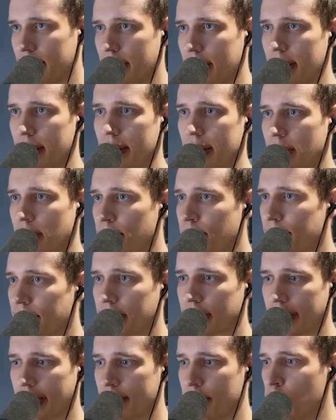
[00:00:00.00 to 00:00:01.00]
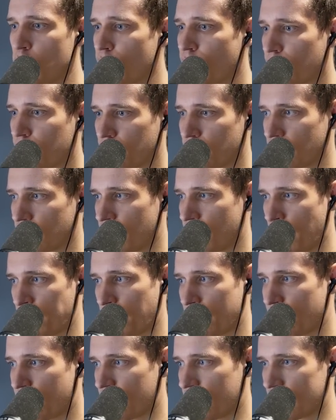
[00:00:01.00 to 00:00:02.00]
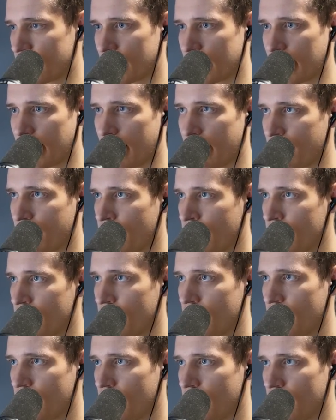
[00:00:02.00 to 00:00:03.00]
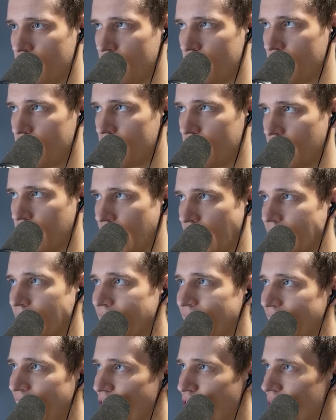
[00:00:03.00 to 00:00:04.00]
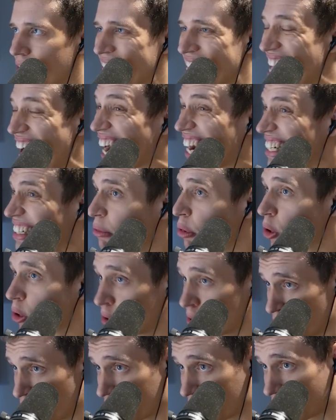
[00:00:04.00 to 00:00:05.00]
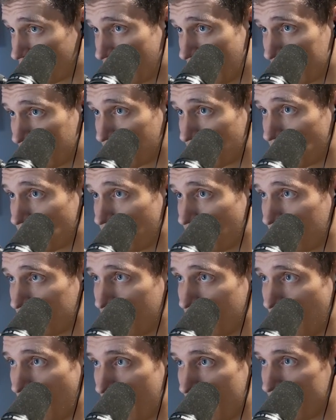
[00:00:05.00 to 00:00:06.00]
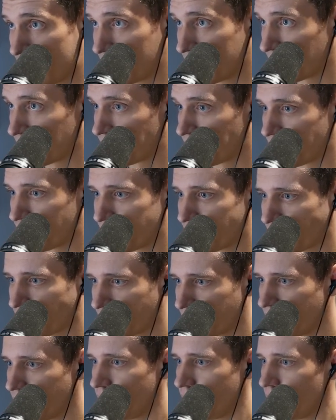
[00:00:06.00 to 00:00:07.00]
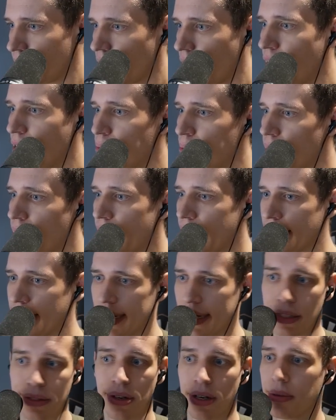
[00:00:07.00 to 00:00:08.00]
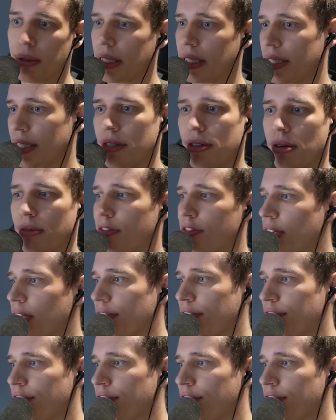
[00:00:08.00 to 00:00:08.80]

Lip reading: these lurkers can move across the map and finish the game. Okay, 9 more lurkers get constructed here. I do like that as well. I mean, you still have freaking